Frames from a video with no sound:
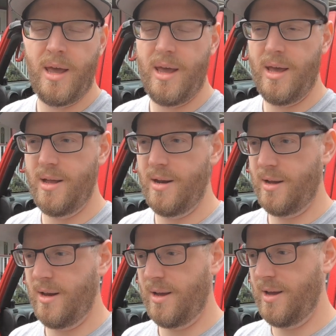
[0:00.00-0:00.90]
and
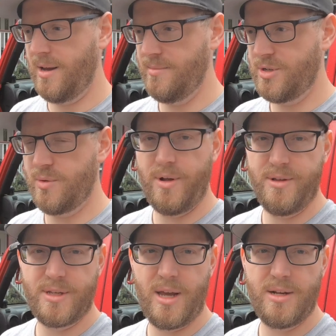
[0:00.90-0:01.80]
I'm gonna get him to run
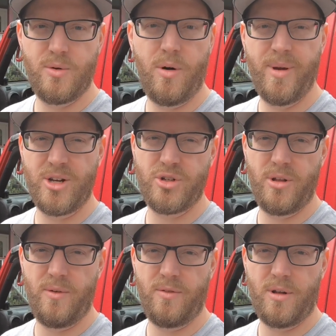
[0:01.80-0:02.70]
the scan tool, make sure
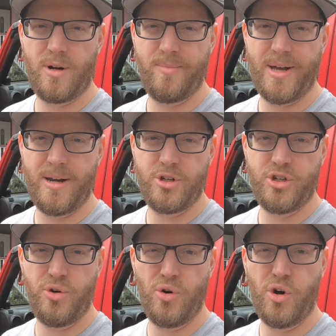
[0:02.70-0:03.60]
that we've cleared up that issue.